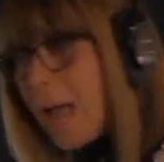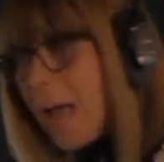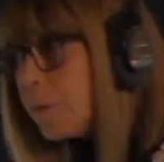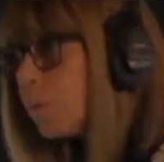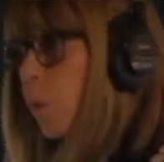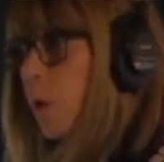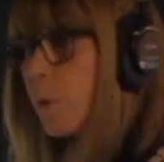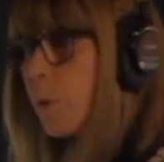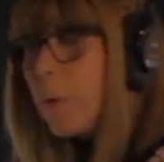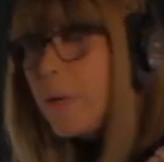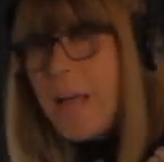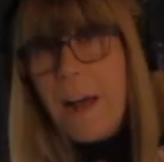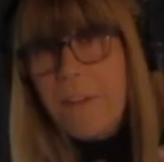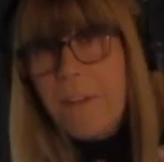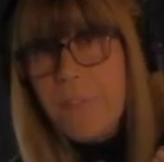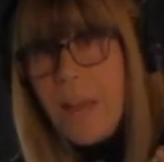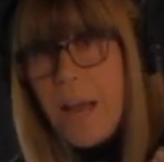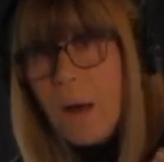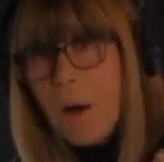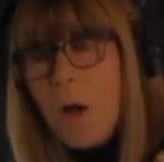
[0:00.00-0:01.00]
And what do we
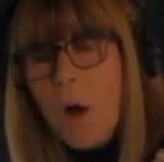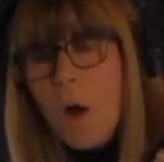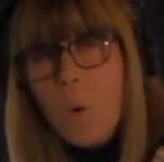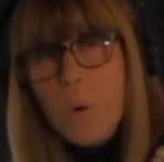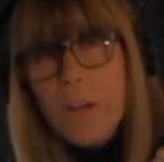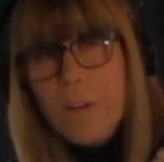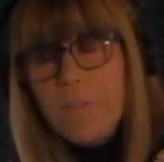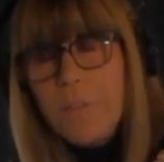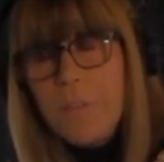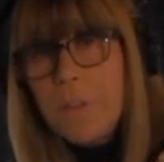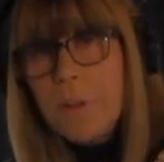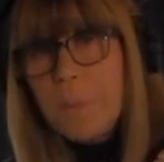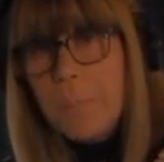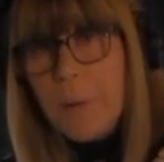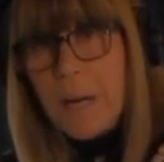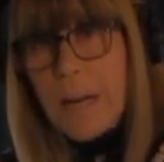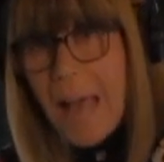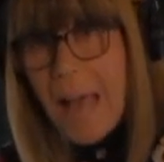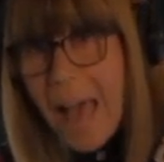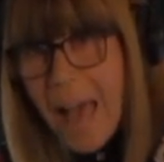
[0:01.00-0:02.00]
have now? We have nothing
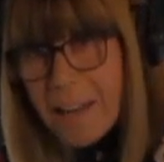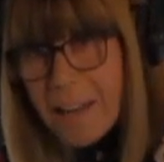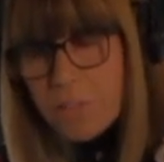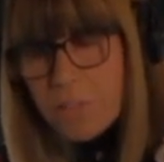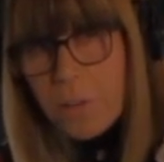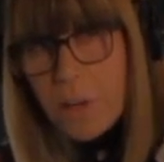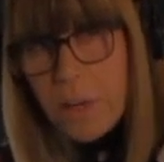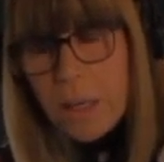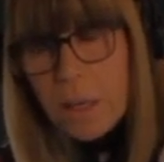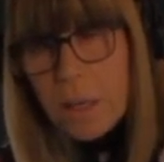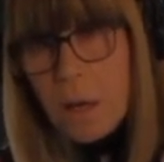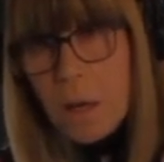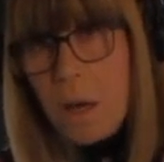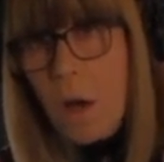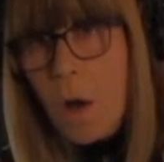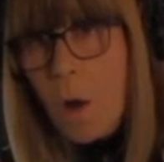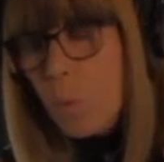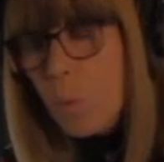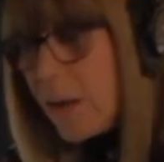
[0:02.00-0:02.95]
but acting.